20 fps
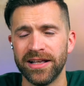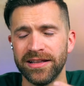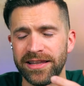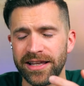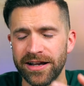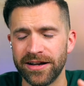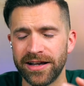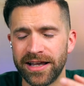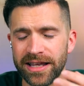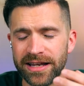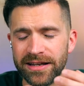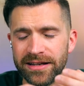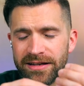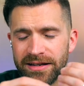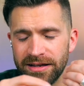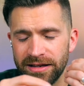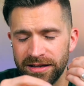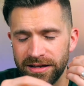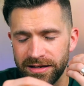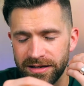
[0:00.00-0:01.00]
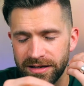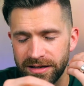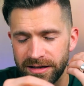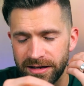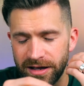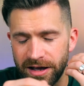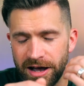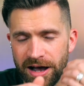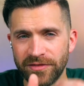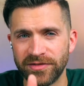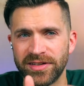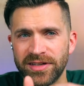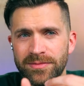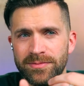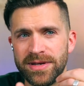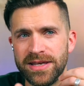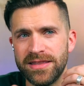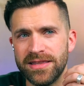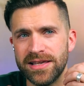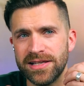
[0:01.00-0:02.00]
there can often
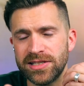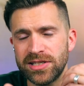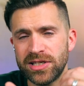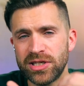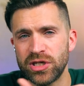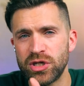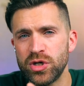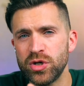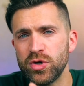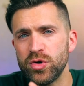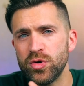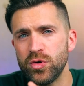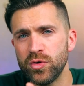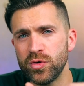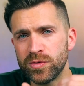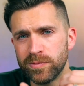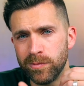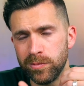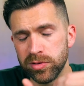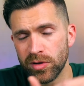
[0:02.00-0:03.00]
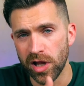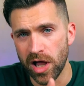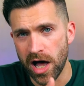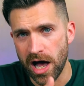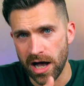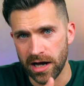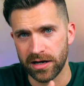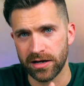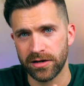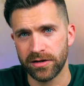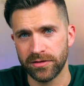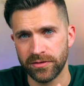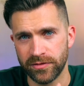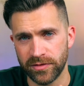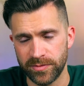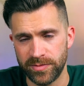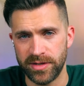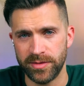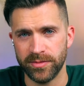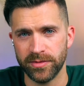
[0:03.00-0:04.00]
be this huge block
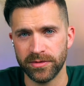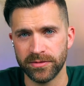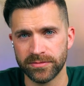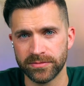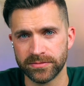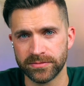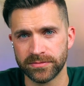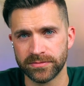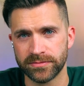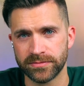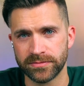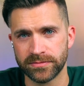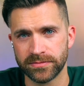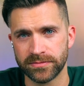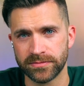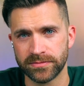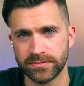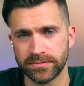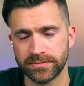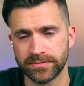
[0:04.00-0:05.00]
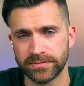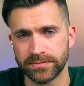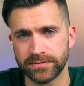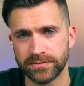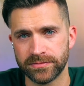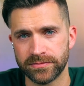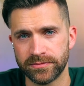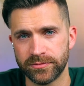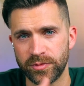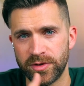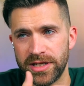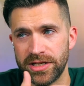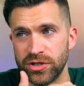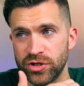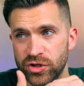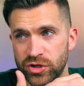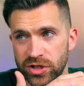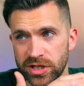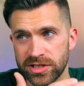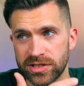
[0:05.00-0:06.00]
for people when they
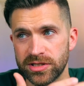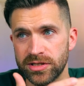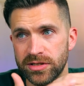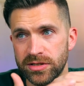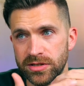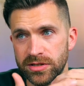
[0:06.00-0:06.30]
just,